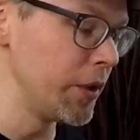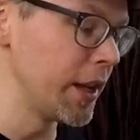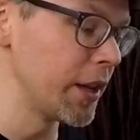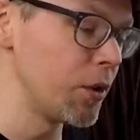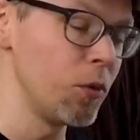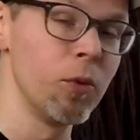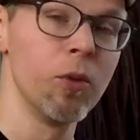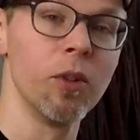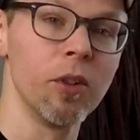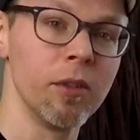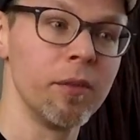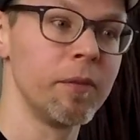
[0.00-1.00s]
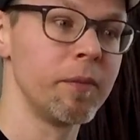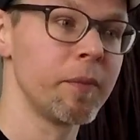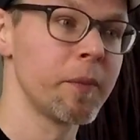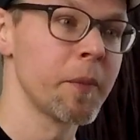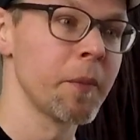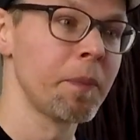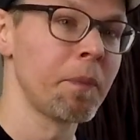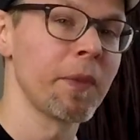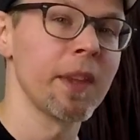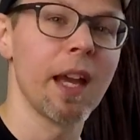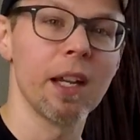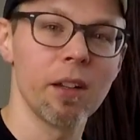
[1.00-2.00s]
get a cool,
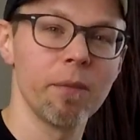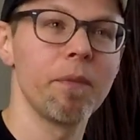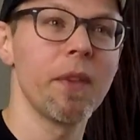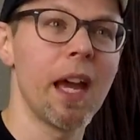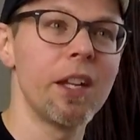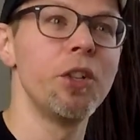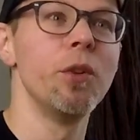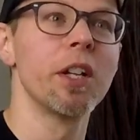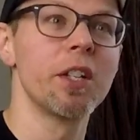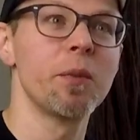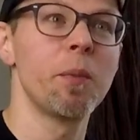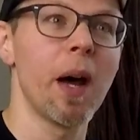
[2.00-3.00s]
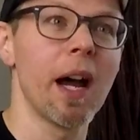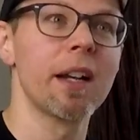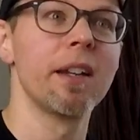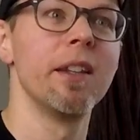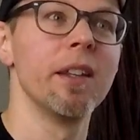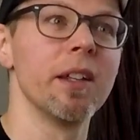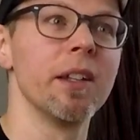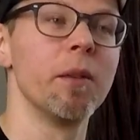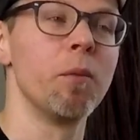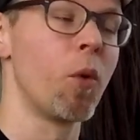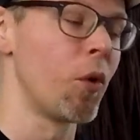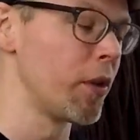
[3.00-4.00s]
as you'd expect, the
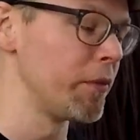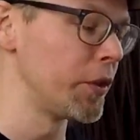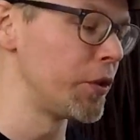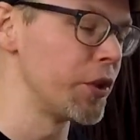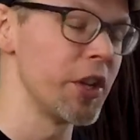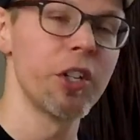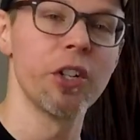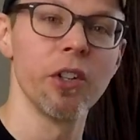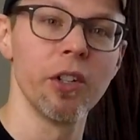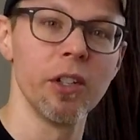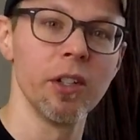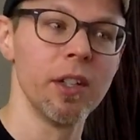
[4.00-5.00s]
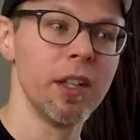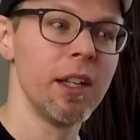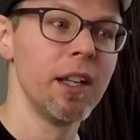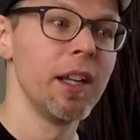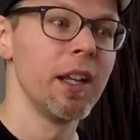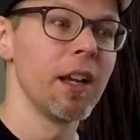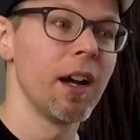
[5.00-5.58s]
more of the traditional